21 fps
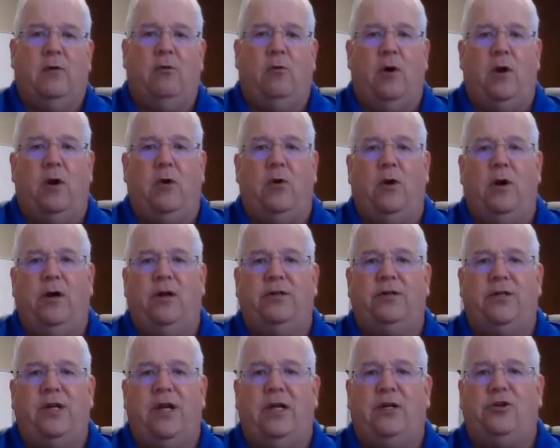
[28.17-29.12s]
What
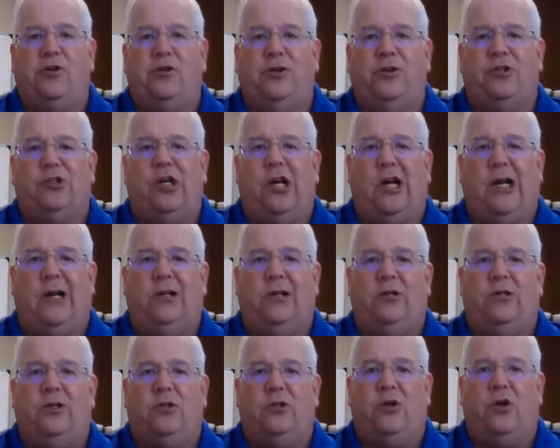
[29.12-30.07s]
organizational
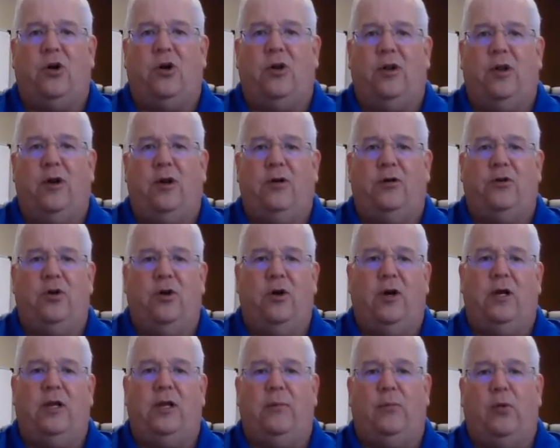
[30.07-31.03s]
challenges are there
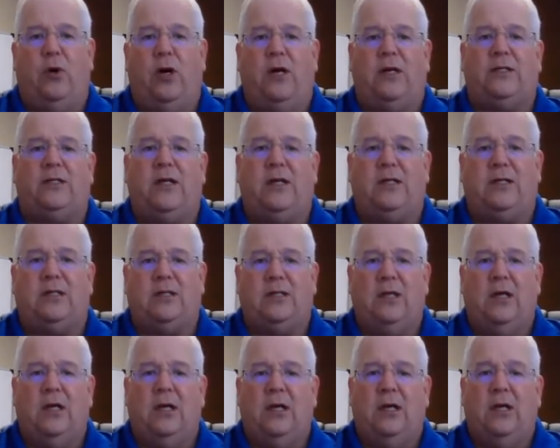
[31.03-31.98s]
during the process?